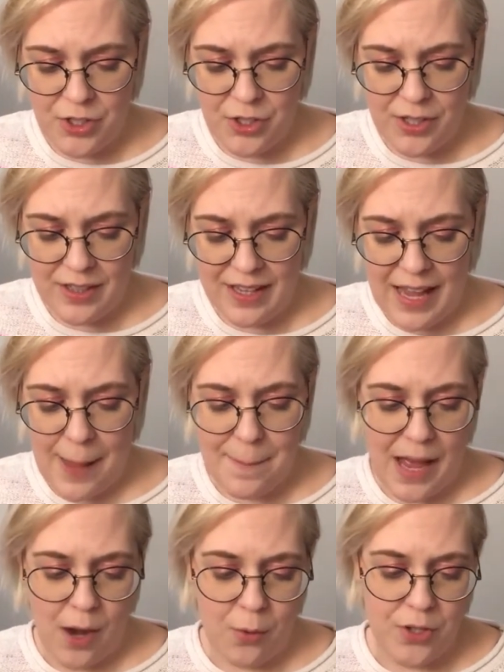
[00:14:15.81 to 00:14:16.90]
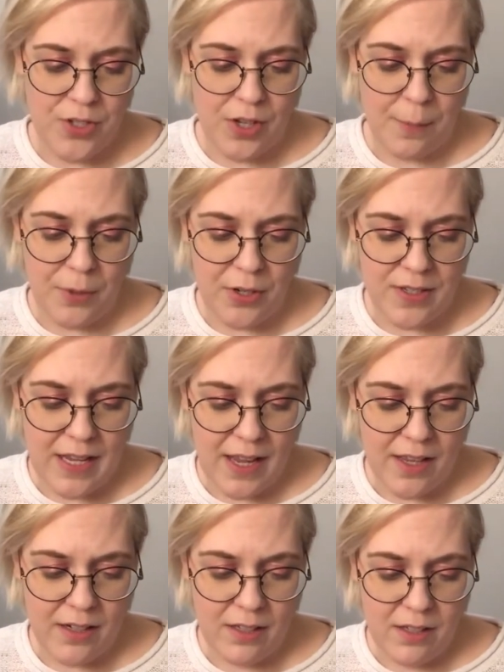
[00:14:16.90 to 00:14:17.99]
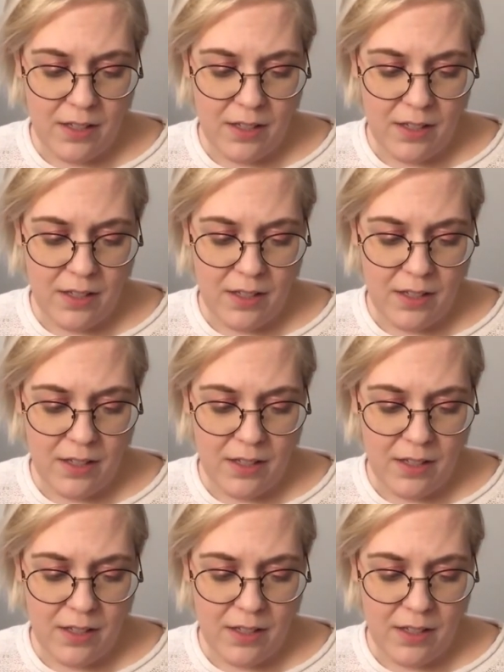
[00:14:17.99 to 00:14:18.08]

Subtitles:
turning the cap backwards on Bird's head.